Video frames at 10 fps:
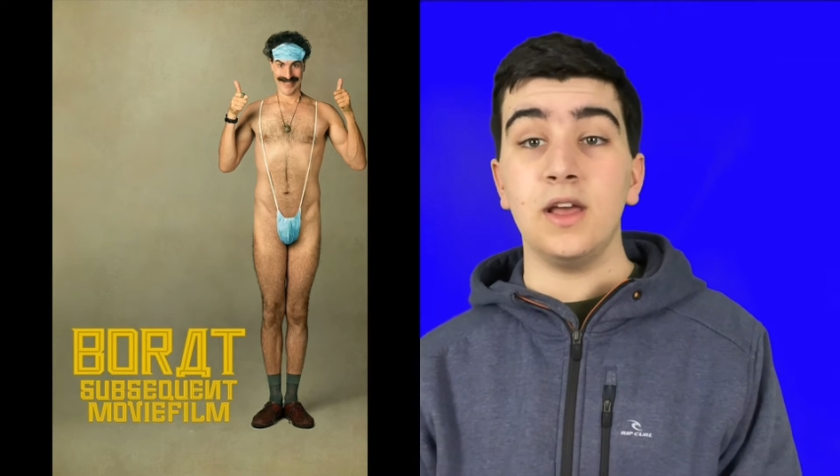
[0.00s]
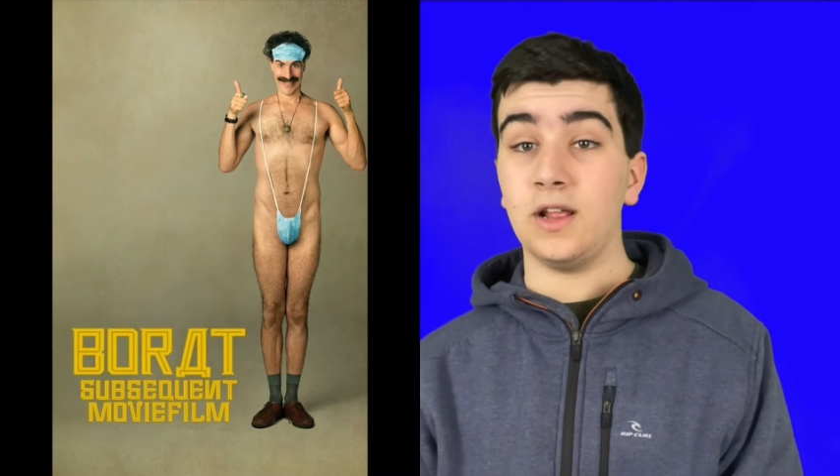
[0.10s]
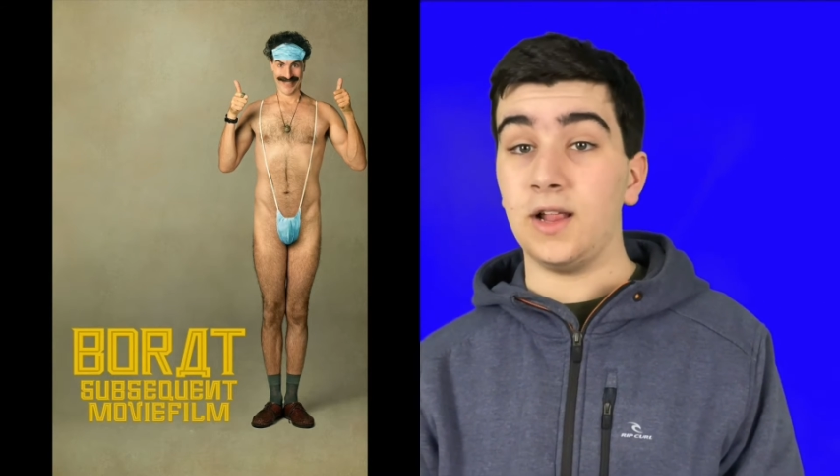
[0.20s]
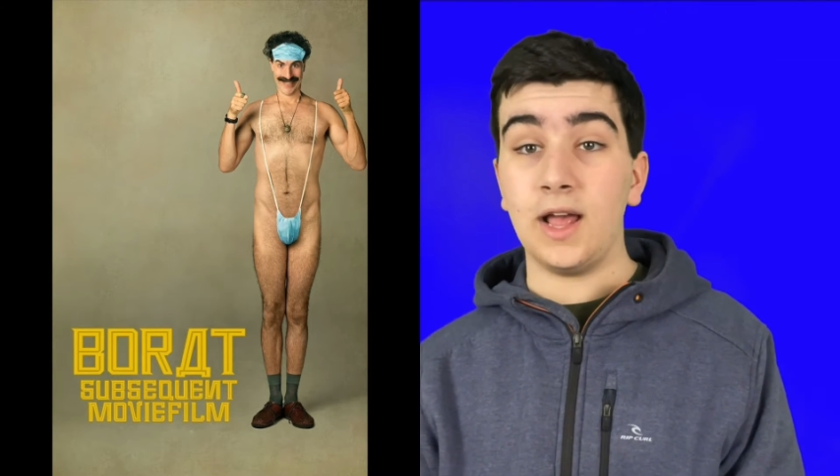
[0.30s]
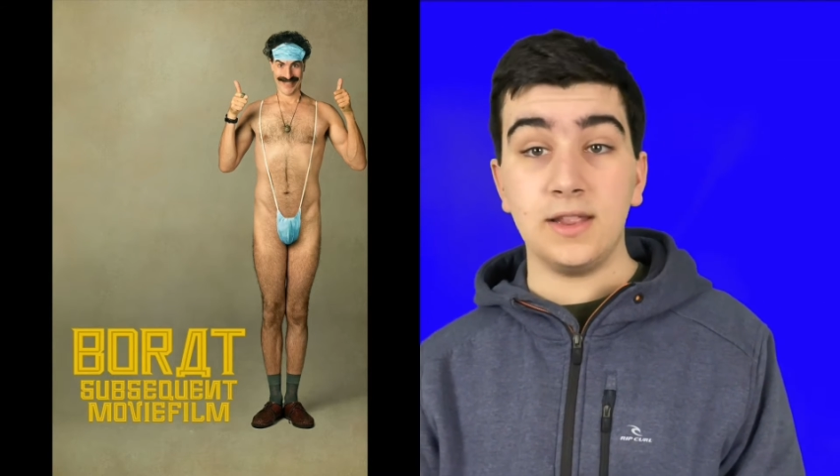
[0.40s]

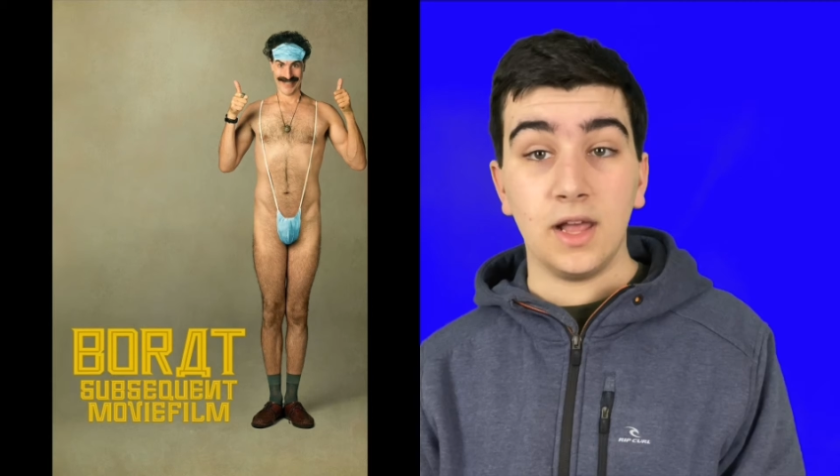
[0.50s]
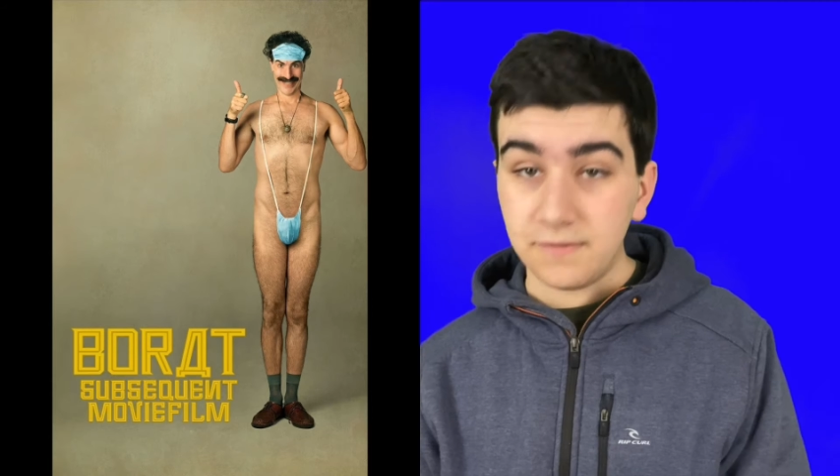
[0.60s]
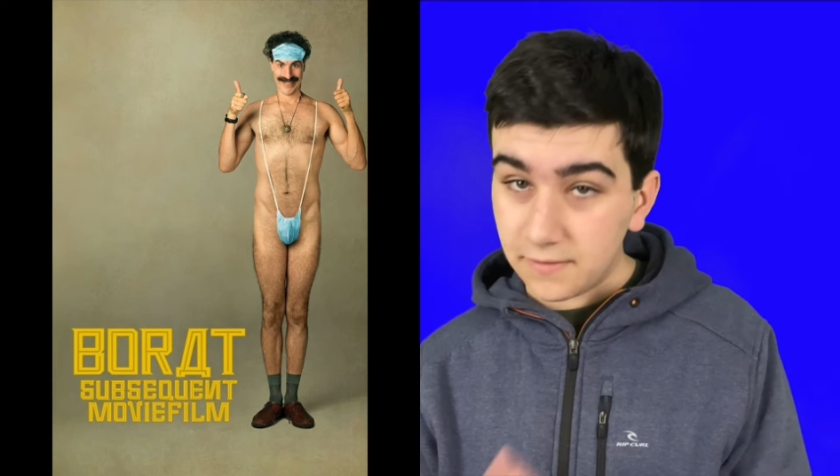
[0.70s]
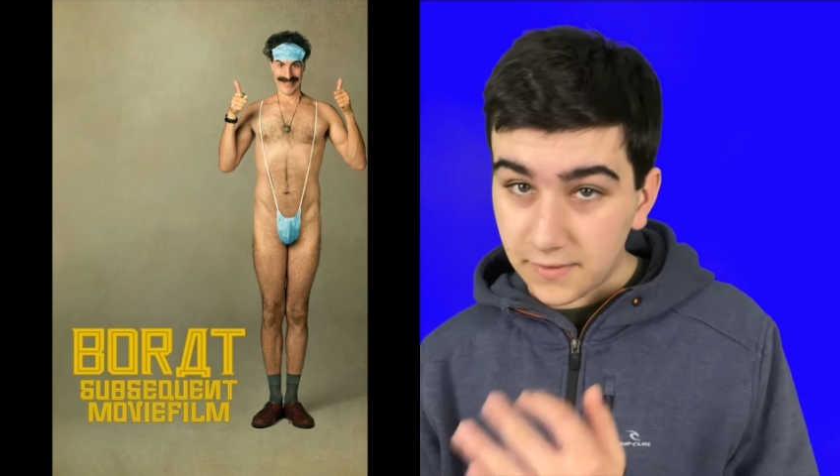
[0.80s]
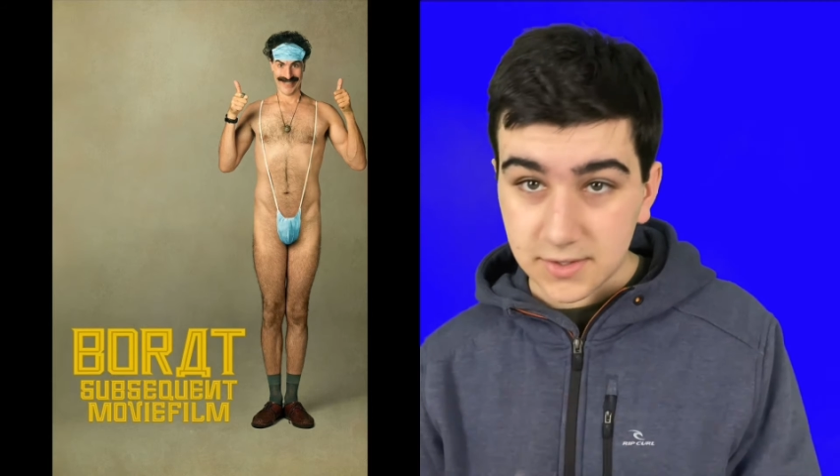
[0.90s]
I love
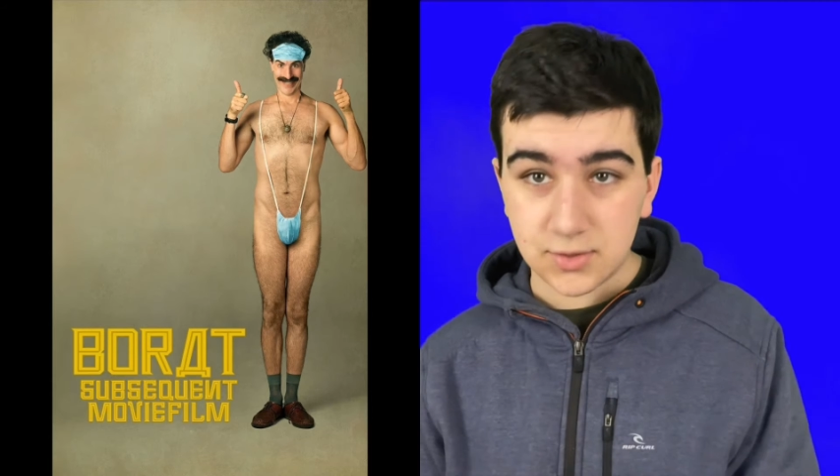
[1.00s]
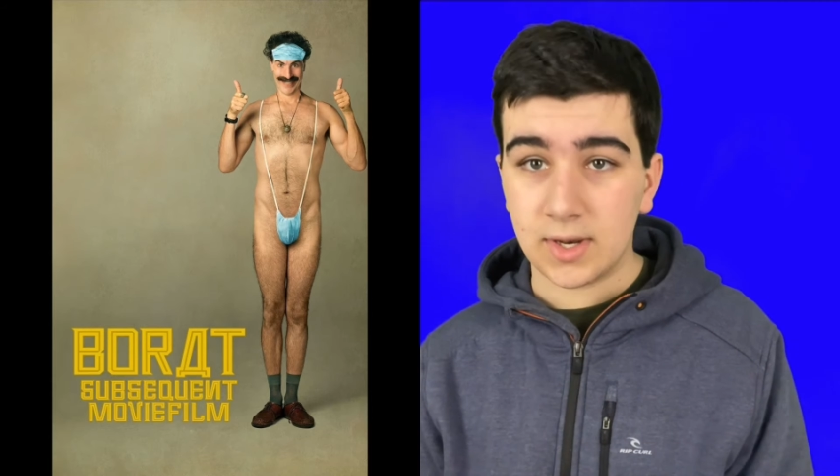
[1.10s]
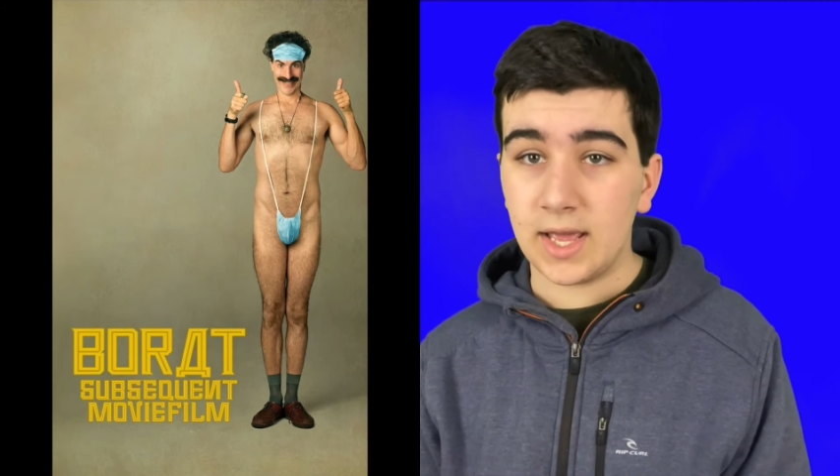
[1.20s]
the first one.